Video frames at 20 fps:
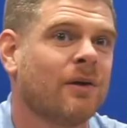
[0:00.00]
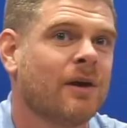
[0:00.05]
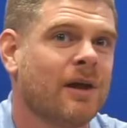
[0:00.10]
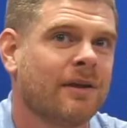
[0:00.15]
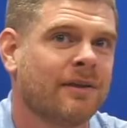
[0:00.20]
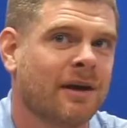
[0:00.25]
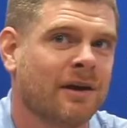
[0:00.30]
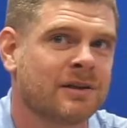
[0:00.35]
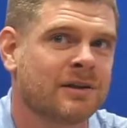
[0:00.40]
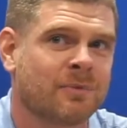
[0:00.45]

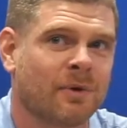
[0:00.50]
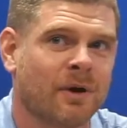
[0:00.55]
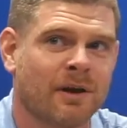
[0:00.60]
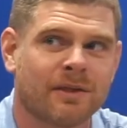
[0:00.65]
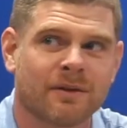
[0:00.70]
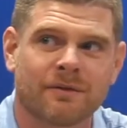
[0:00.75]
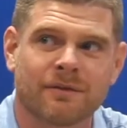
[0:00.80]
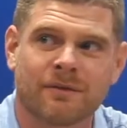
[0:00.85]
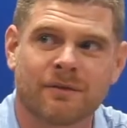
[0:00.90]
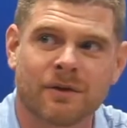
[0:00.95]
that was probably the
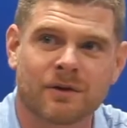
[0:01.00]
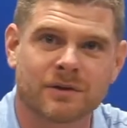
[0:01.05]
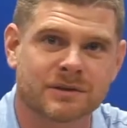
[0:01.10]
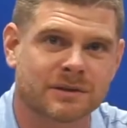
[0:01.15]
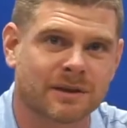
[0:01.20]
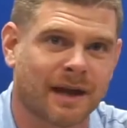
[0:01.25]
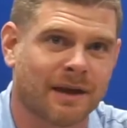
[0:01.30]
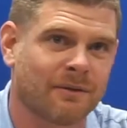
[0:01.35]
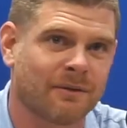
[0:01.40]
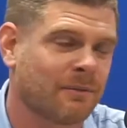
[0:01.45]
first
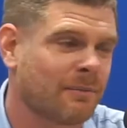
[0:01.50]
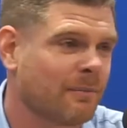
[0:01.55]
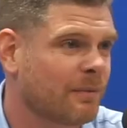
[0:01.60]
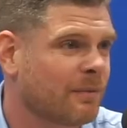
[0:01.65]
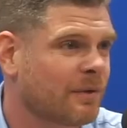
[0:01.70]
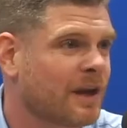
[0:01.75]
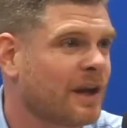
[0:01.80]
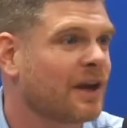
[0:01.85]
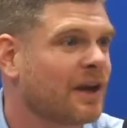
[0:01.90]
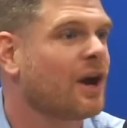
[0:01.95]

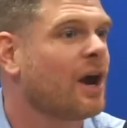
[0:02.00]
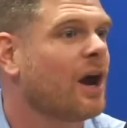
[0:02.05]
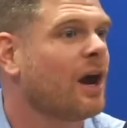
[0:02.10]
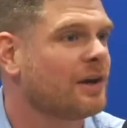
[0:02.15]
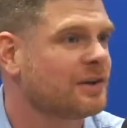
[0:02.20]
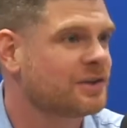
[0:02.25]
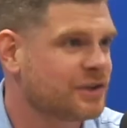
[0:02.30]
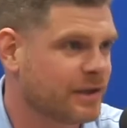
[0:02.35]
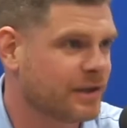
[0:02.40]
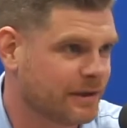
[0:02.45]

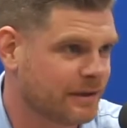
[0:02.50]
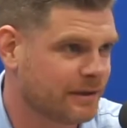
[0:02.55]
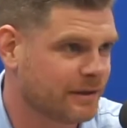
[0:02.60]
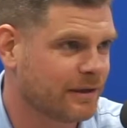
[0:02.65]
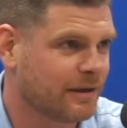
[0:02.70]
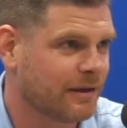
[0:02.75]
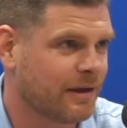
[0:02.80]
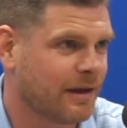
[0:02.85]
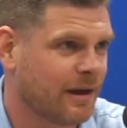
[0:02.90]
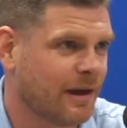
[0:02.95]
concussion.
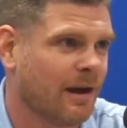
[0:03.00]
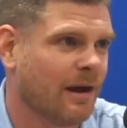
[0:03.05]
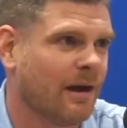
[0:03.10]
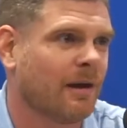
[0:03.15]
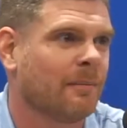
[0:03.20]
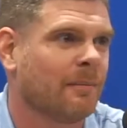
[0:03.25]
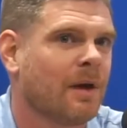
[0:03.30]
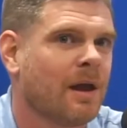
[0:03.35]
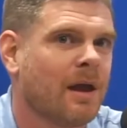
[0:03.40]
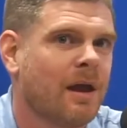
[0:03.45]

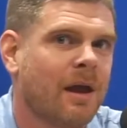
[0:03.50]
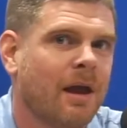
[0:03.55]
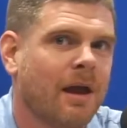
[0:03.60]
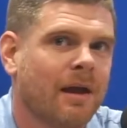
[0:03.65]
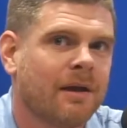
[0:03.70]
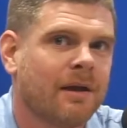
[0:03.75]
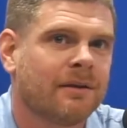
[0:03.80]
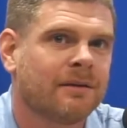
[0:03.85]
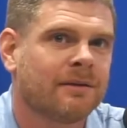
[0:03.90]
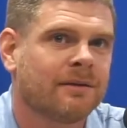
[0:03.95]
Right.
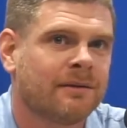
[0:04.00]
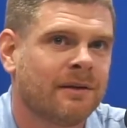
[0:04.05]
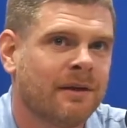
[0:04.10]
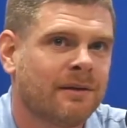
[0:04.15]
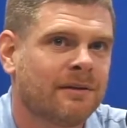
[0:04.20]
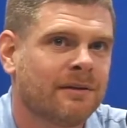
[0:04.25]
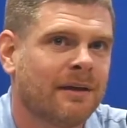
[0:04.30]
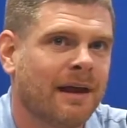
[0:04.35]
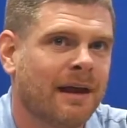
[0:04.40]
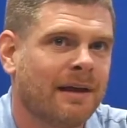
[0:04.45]

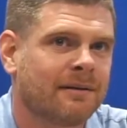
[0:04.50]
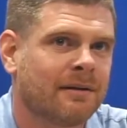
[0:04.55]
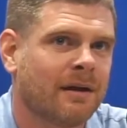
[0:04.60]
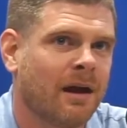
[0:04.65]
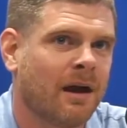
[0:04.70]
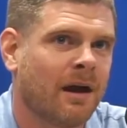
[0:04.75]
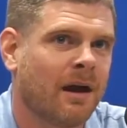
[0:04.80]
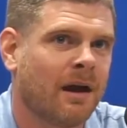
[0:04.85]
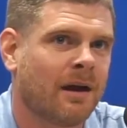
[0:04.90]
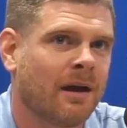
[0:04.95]
Since that
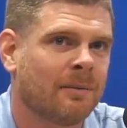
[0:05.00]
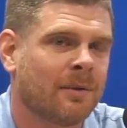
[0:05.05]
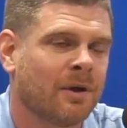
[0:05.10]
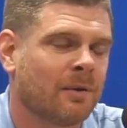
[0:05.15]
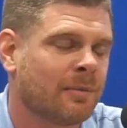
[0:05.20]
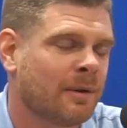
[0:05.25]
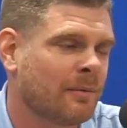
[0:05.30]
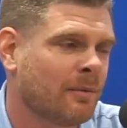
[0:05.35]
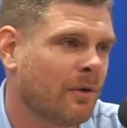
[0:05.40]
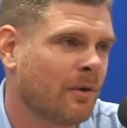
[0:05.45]
time,
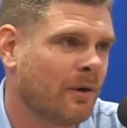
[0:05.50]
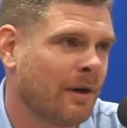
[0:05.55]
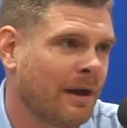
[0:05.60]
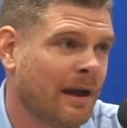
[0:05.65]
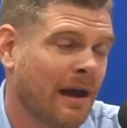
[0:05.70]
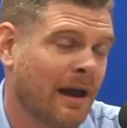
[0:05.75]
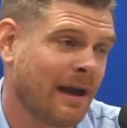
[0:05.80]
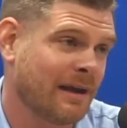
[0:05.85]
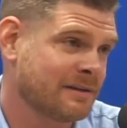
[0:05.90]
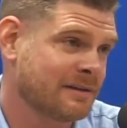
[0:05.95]
people, and
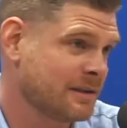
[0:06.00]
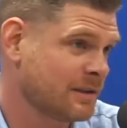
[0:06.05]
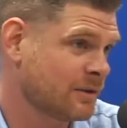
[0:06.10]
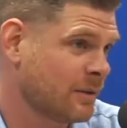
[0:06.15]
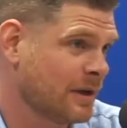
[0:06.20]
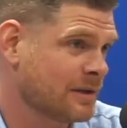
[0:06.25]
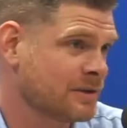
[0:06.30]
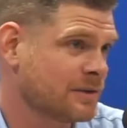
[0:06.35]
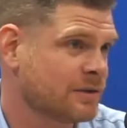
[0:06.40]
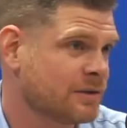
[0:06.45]
I ask these
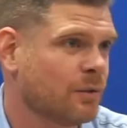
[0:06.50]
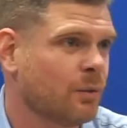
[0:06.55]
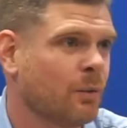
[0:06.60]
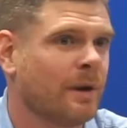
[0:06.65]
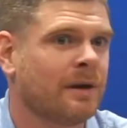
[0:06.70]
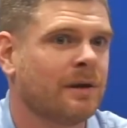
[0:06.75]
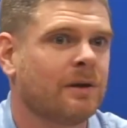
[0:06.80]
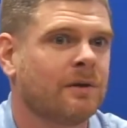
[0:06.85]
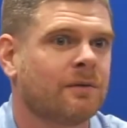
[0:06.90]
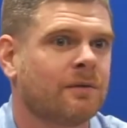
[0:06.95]
questions too, when
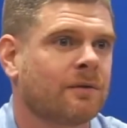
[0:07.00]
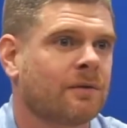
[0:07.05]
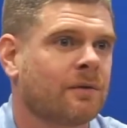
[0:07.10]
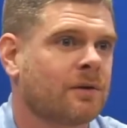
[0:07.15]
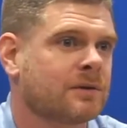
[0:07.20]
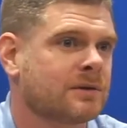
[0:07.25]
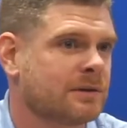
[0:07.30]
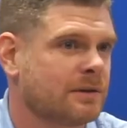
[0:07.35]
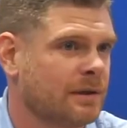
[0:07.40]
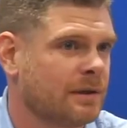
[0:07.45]
do you
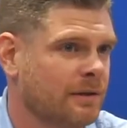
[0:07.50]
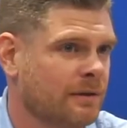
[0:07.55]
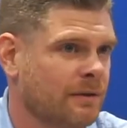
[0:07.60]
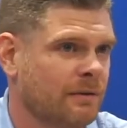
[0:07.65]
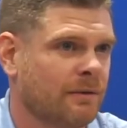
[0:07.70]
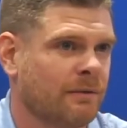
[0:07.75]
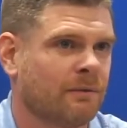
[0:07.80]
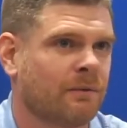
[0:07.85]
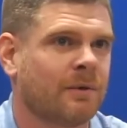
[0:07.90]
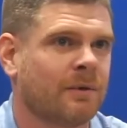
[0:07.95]
first
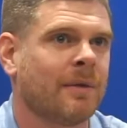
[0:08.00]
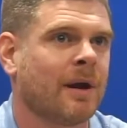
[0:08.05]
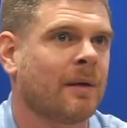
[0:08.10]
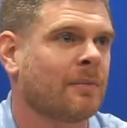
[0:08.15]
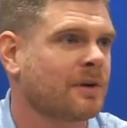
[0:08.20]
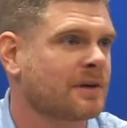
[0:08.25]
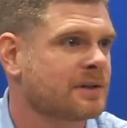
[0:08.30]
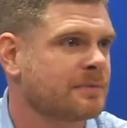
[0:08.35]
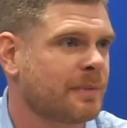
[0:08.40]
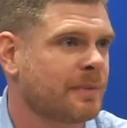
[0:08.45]
remember
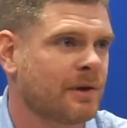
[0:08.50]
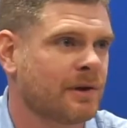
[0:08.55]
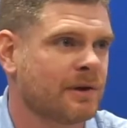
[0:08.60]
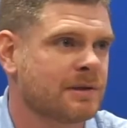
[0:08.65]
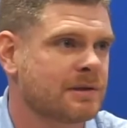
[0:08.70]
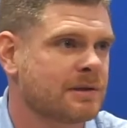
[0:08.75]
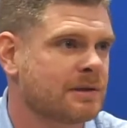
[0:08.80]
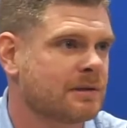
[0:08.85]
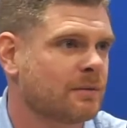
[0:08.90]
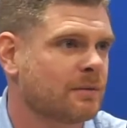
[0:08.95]

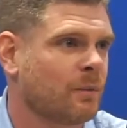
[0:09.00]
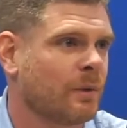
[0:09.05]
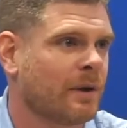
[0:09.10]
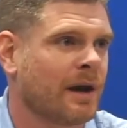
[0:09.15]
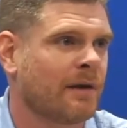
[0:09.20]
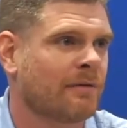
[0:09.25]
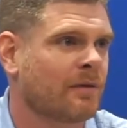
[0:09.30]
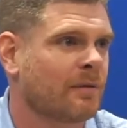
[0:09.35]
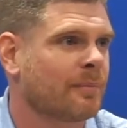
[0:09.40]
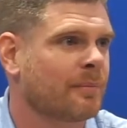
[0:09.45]
experience
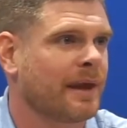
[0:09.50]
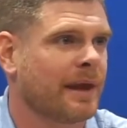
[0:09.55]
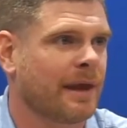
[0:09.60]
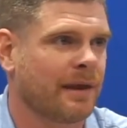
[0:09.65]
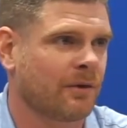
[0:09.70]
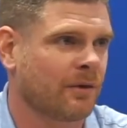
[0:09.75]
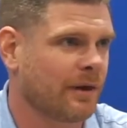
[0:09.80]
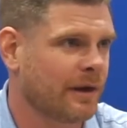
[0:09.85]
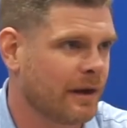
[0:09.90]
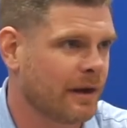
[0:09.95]
whatever pain
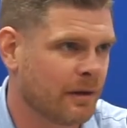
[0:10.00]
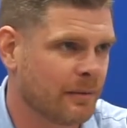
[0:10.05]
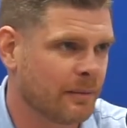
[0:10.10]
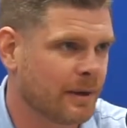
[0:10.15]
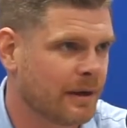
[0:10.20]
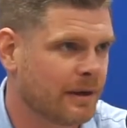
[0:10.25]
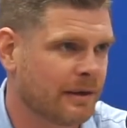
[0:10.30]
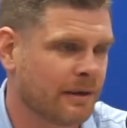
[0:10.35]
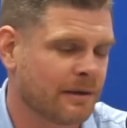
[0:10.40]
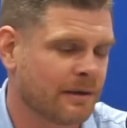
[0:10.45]
or
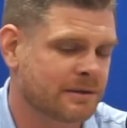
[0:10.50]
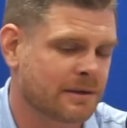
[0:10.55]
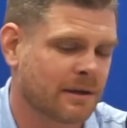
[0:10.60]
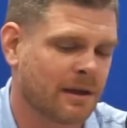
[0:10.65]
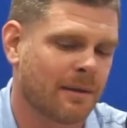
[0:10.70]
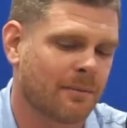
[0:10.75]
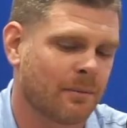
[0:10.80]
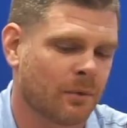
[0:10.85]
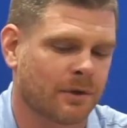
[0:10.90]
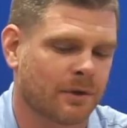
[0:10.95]
ailment? And there's a
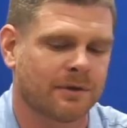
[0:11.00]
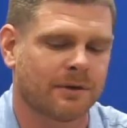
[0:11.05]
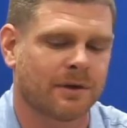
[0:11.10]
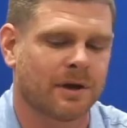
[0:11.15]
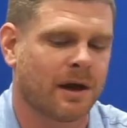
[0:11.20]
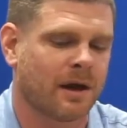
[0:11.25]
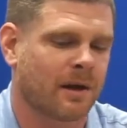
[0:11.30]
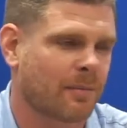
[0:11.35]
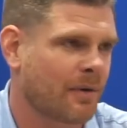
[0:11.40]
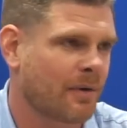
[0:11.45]
lot more to
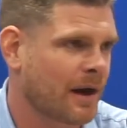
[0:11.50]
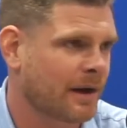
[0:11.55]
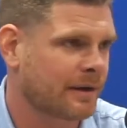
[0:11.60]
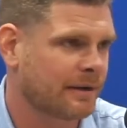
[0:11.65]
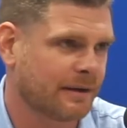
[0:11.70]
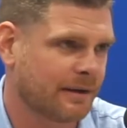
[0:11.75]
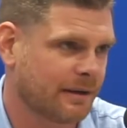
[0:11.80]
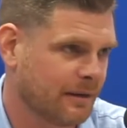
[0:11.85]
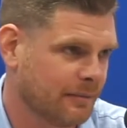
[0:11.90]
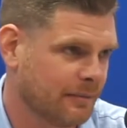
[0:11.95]

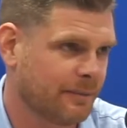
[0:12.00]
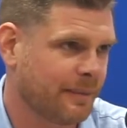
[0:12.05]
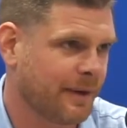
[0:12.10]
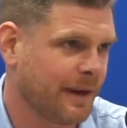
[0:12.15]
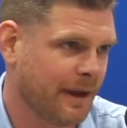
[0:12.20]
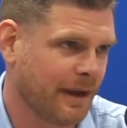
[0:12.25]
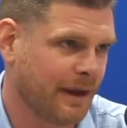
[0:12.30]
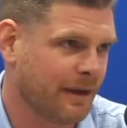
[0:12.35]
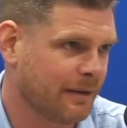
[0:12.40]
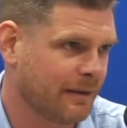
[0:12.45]
chiropractic than
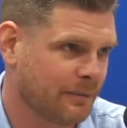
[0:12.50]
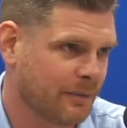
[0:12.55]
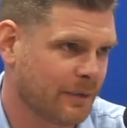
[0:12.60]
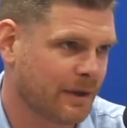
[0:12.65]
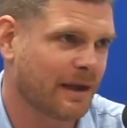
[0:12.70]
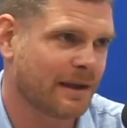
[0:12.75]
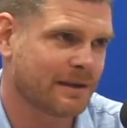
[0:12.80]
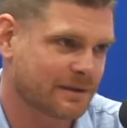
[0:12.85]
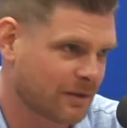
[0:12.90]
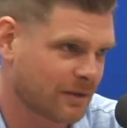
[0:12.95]
pain, but
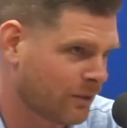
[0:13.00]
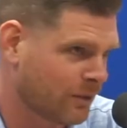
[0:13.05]
that's a whole